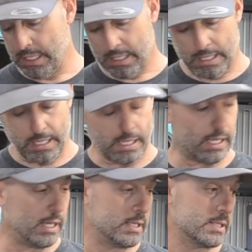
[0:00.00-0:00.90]

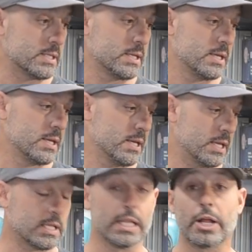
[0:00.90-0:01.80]
and it
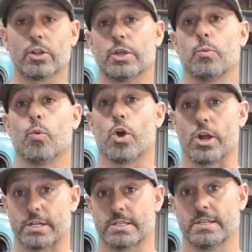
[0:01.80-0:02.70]
clearly
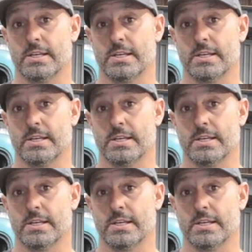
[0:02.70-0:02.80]
worked.